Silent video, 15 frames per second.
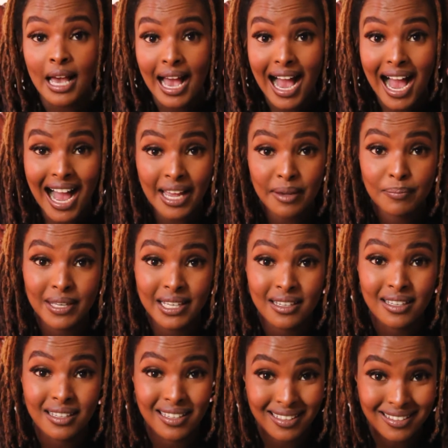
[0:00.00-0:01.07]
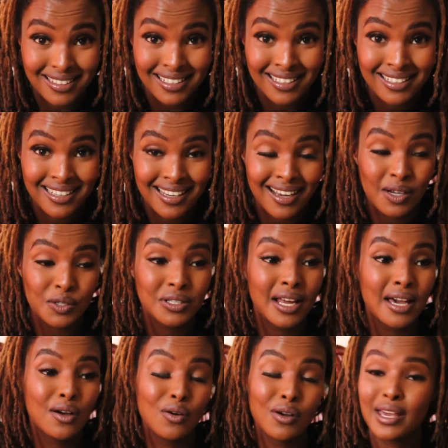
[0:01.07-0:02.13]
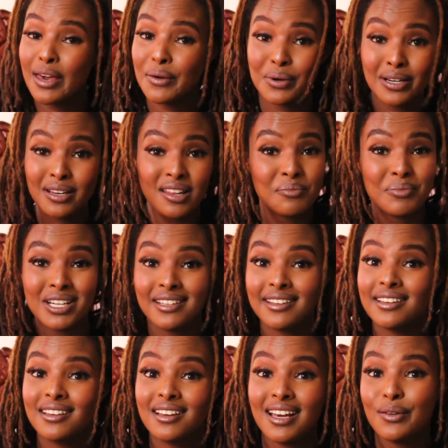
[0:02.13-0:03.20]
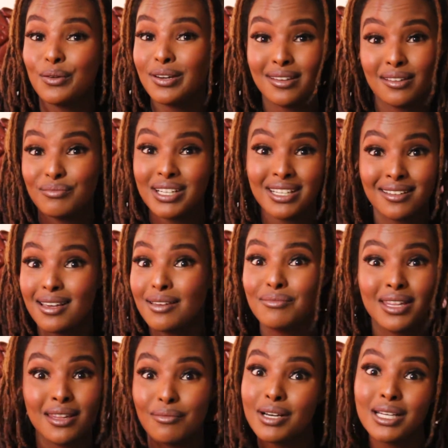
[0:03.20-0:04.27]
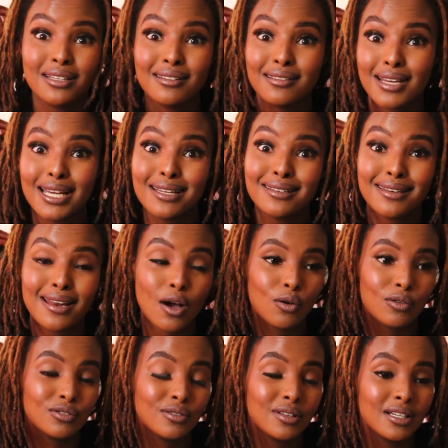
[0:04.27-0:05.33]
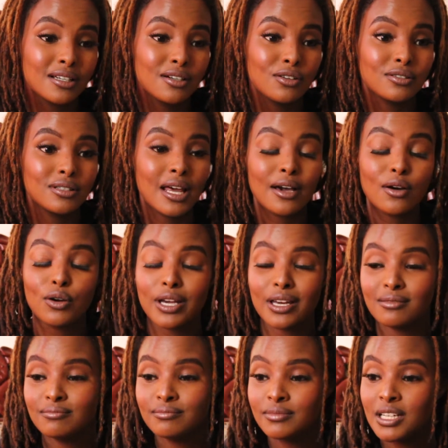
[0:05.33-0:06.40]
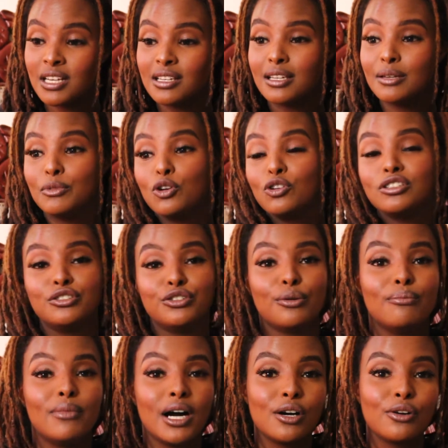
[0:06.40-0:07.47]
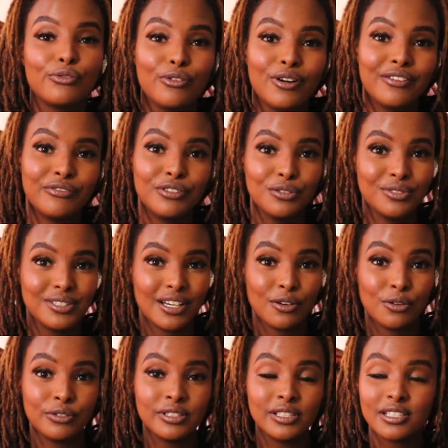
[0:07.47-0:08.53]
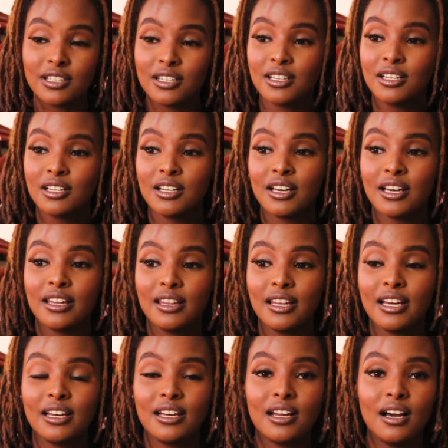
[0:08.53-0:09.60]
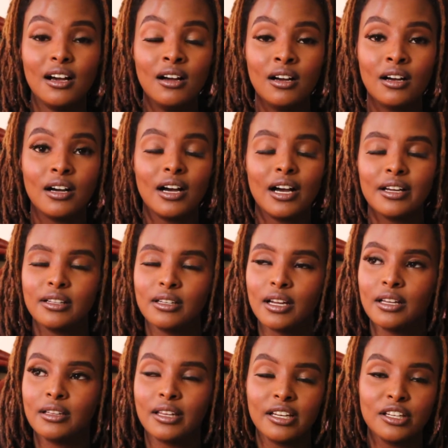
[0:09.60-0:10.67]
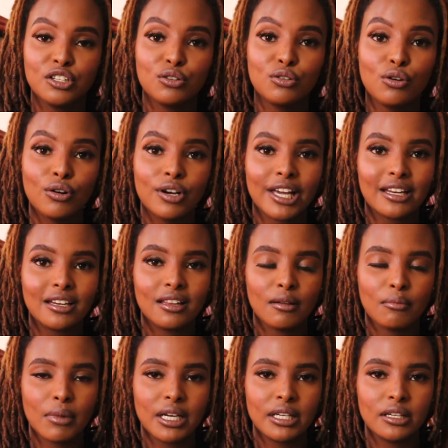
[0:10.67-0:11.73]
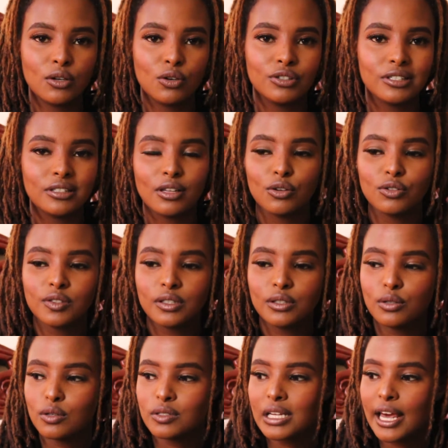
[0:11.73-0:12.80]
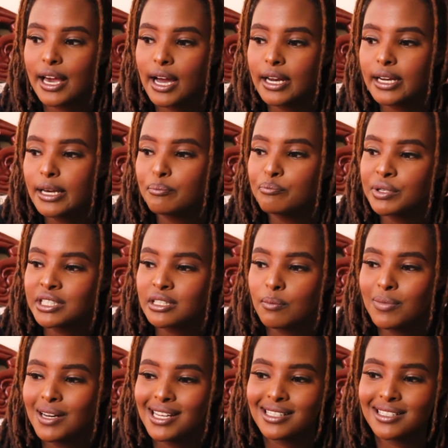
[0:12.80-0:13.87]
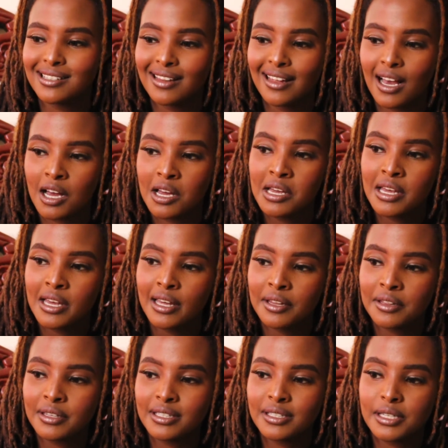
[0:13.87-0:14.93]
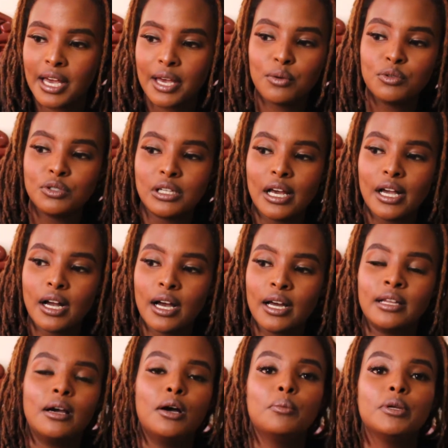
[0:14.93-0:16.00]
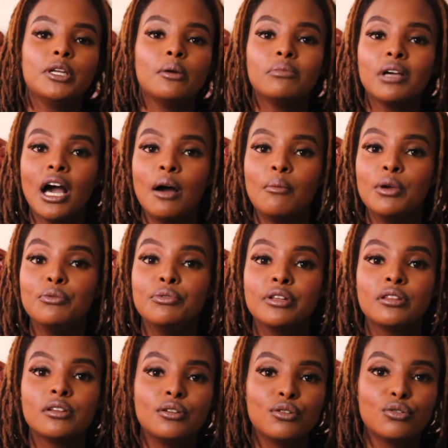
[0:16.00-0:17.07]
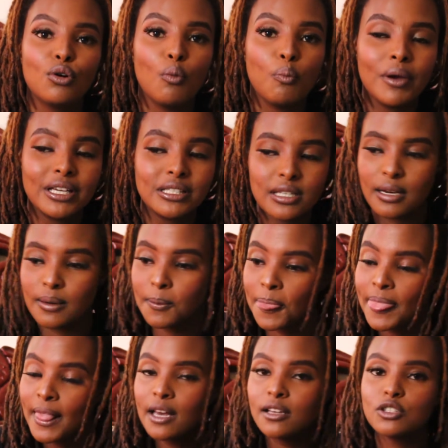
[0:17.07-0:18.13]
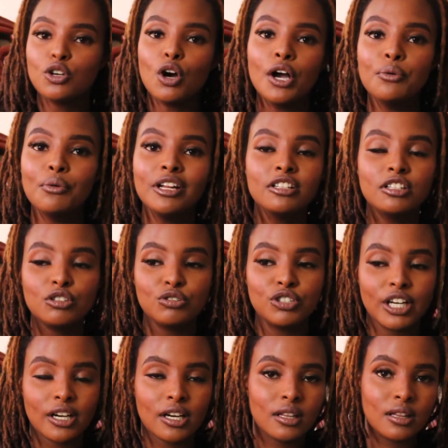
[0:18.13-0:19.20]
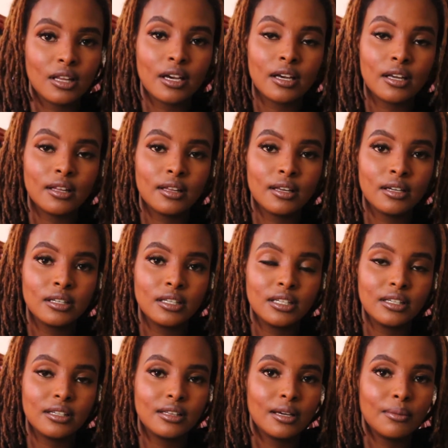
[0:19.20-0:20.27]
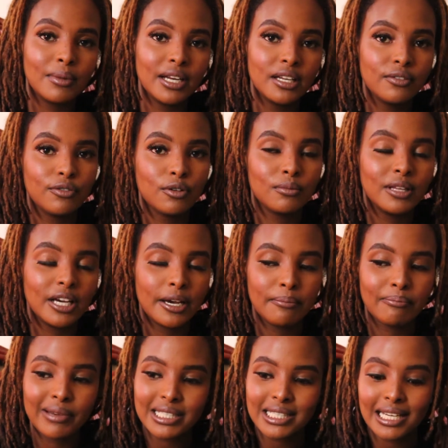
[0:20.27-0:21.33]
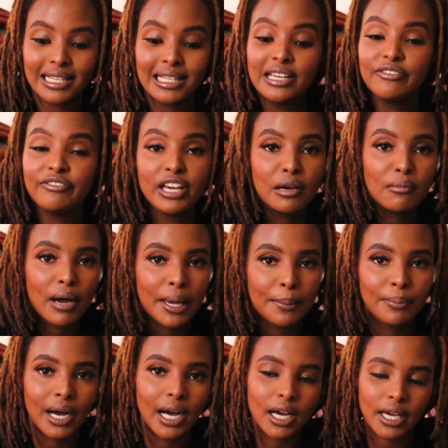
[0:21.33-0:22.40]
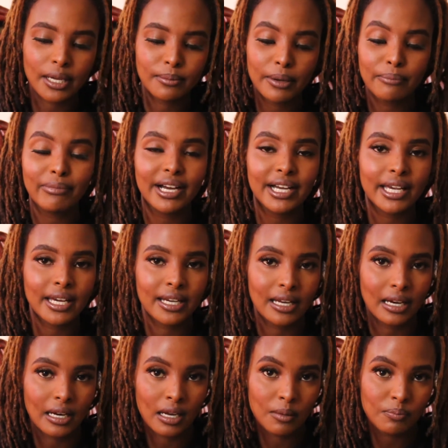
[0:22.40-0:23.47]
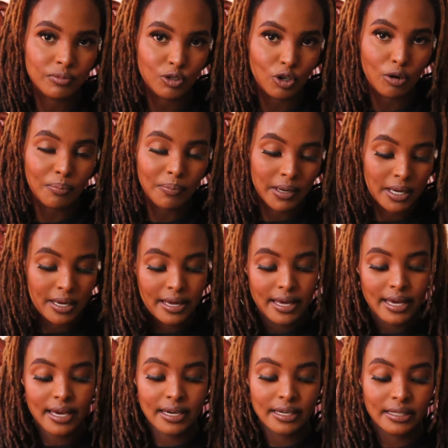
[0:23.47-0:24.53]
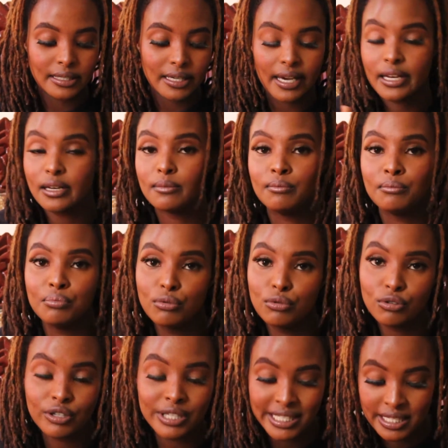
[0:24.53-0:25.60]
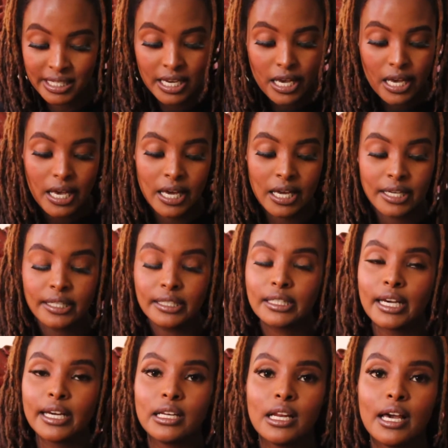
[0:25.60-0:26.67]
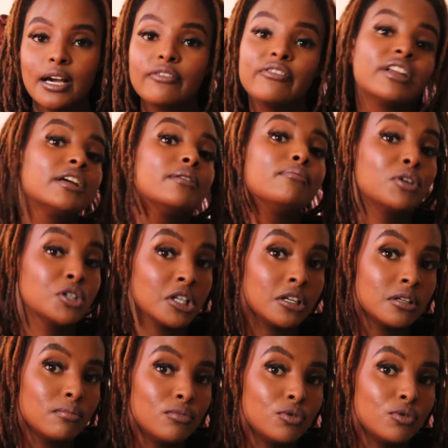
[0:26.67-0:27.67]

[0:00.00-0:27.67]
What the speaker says: I, being greedy, I was like, okay, I want the money. I want the money. Give me the money right now. So then he was like, okay, let me hold your bag for a few seconds, and then and then you go get the money, because there's like an M-Pesa place there. And this guy was like, I may withdraw pesa. So I went to check the money from the M-Pesa, leaving my bag, and my bag had a laptop, and it had books, and it had like very important